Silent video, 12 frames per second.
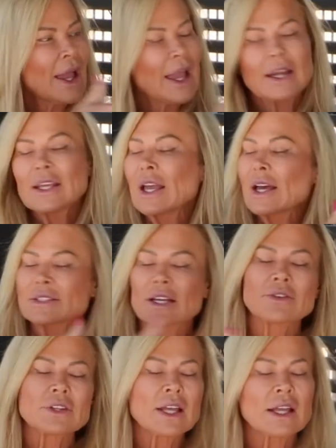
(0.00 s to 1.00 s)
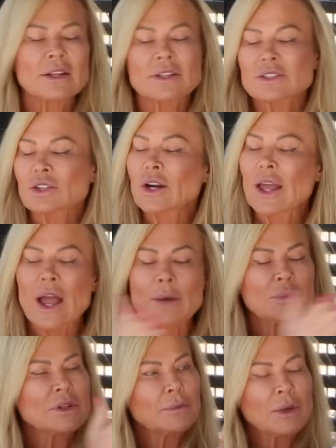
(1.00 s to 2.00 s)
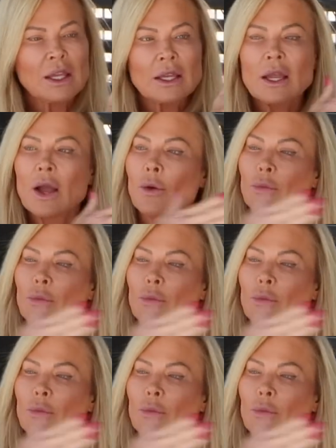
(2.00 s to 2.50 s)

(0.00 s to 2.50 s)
and he has everything that's going to happen to me,